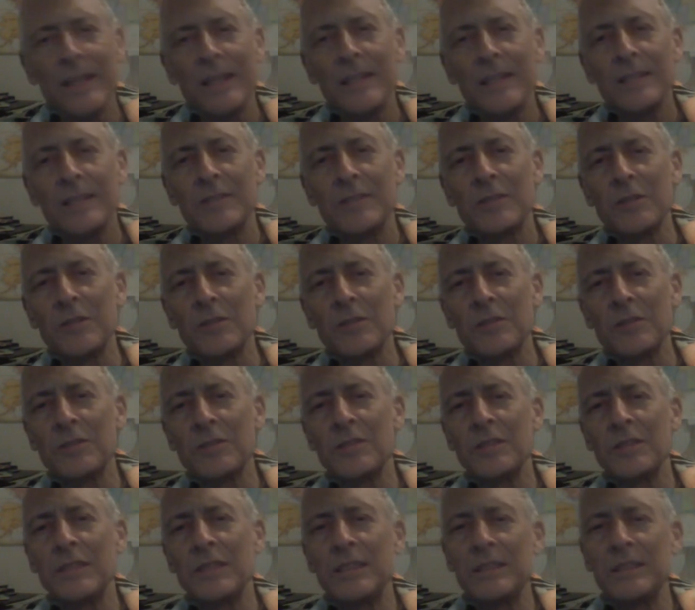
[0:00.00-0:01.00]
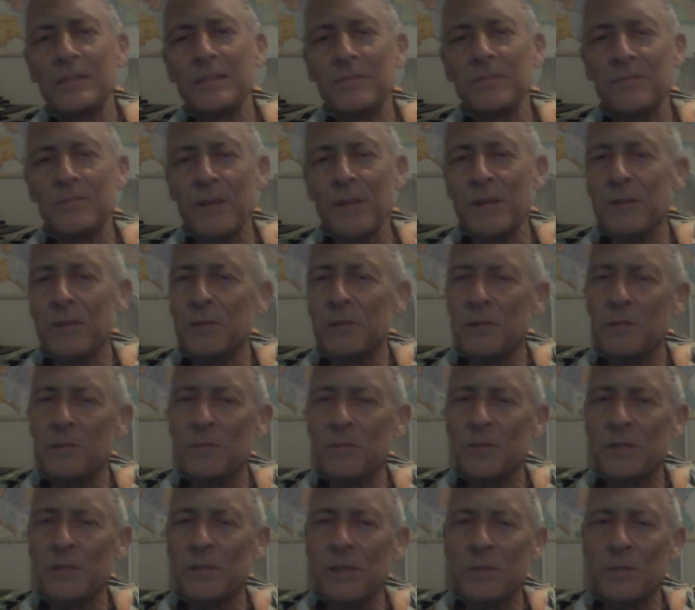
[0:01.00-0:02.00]
so she fell in
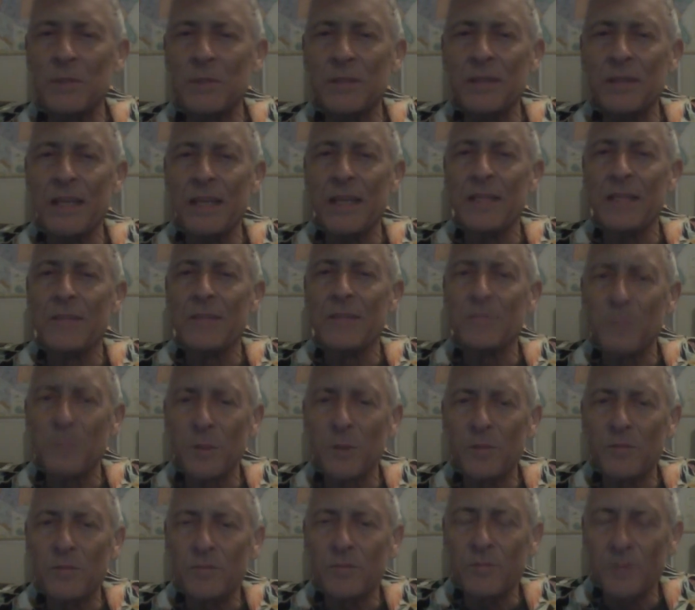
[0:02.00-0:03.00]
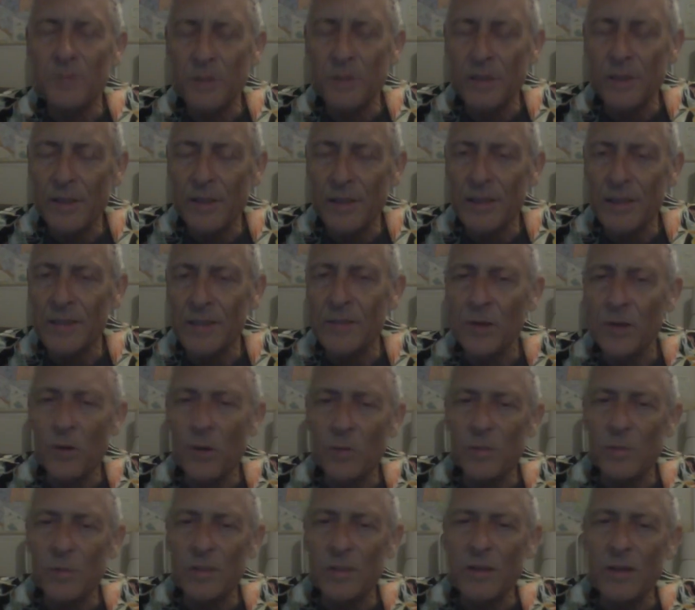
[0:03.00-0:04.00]
love with him, and they moved to his
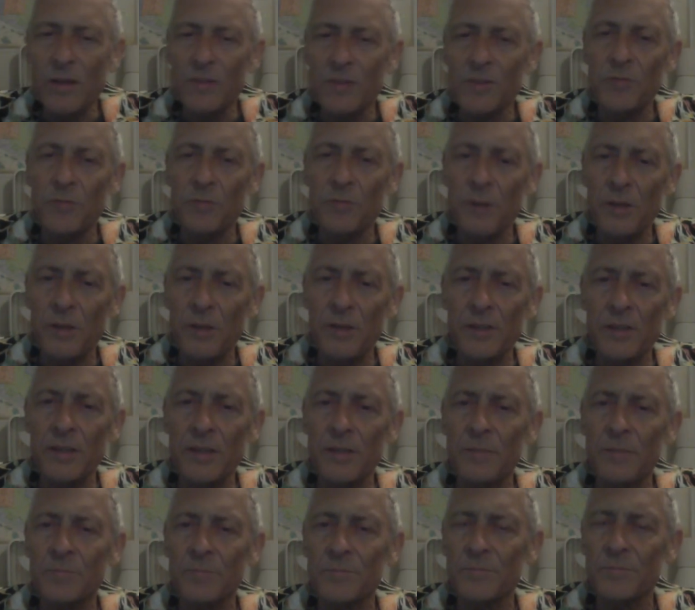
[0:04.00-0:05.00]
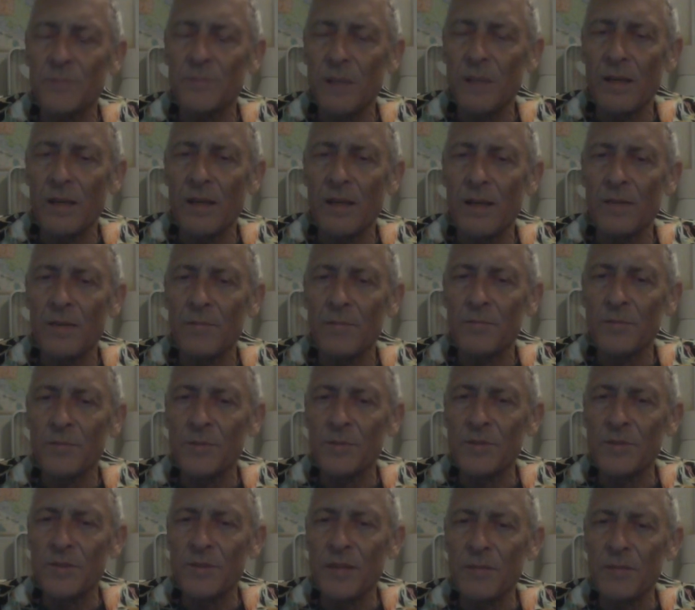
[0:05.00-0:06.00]
home in Australia for
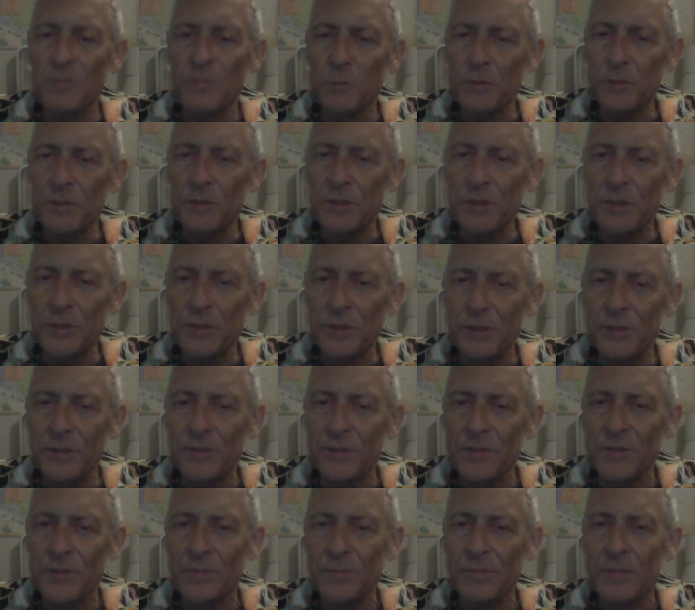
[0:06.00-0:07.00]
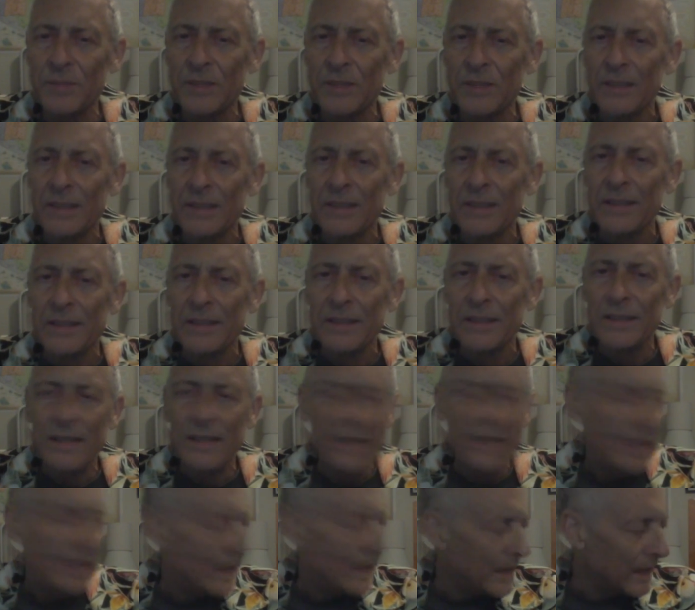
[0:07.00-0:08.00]
several years.
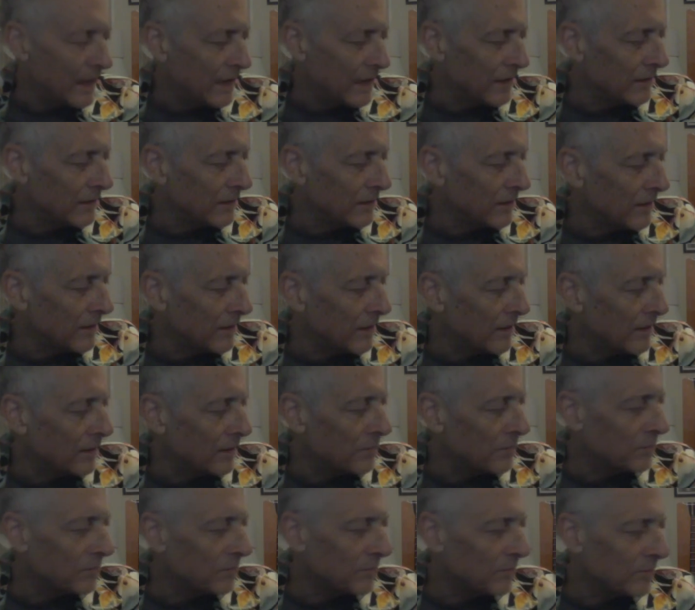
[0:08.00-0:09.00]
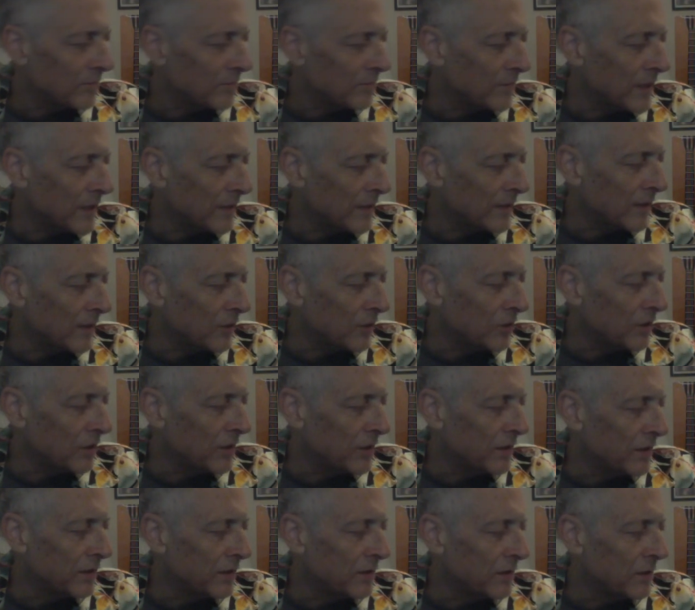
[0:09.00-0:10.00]
And that's how
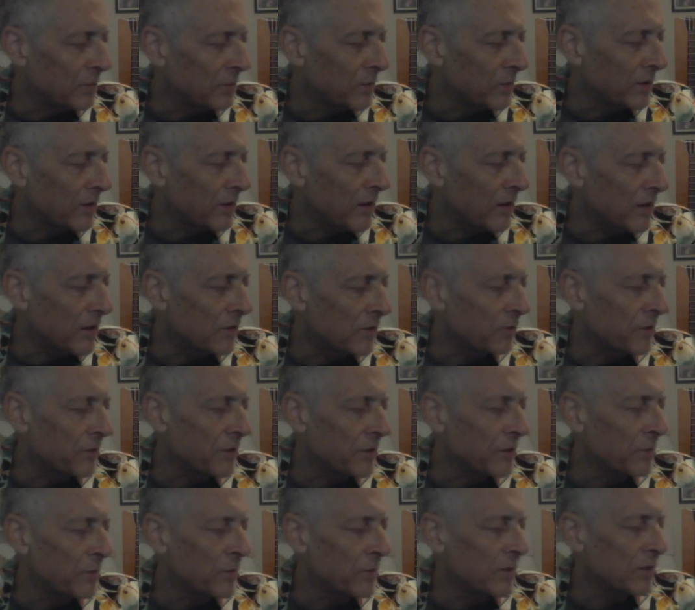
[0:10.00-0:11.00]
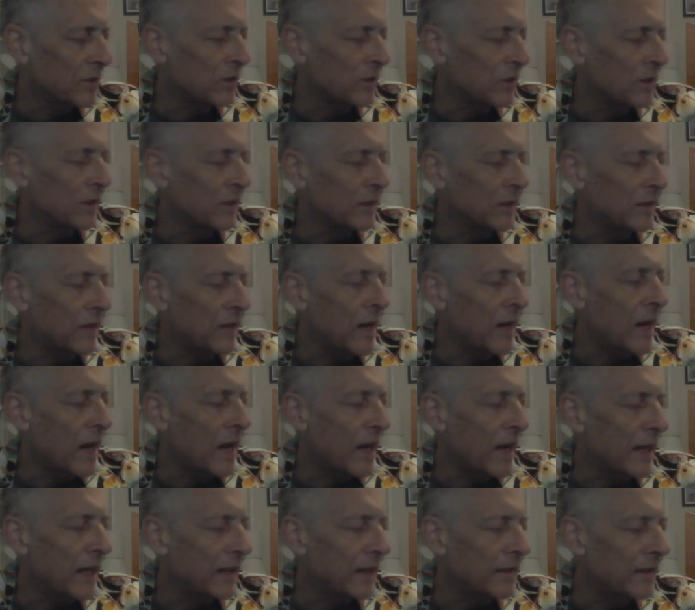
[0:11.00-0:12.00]
she ended up in Australia. But she
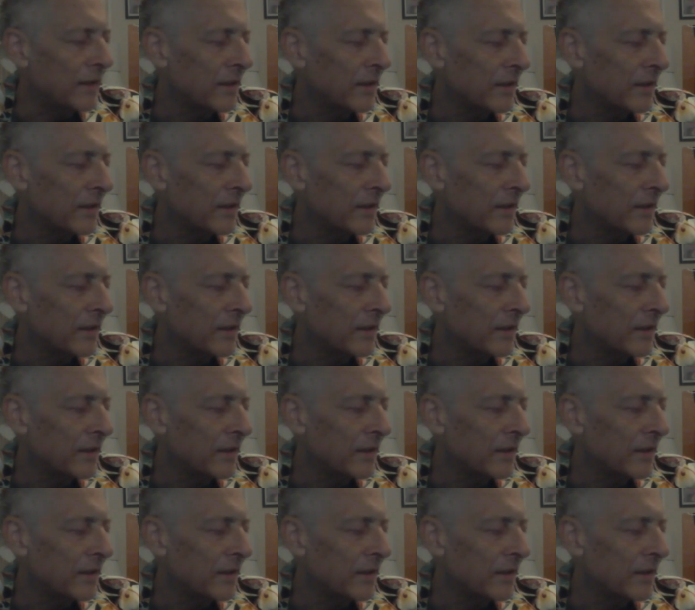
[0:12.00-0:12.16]
died